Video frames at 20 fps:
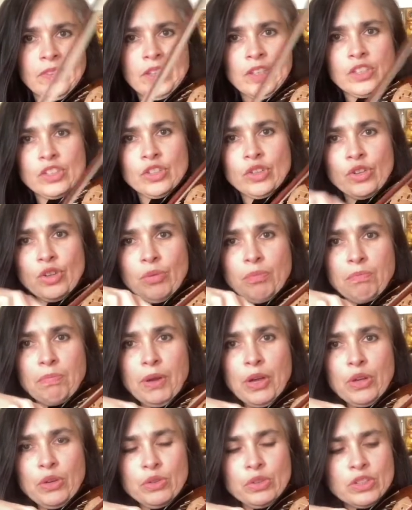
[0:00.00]
So your
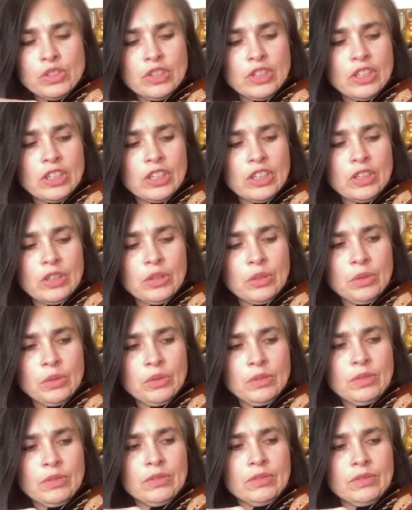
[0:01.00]
bow's going to
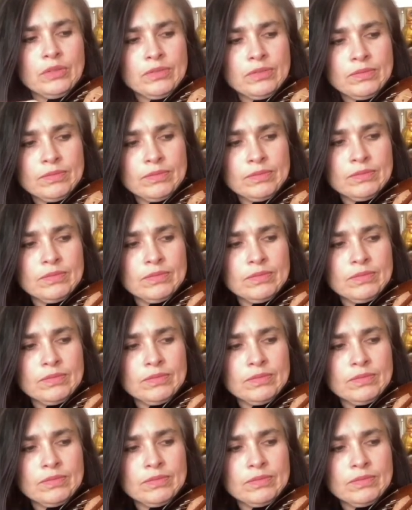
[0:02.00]
go. So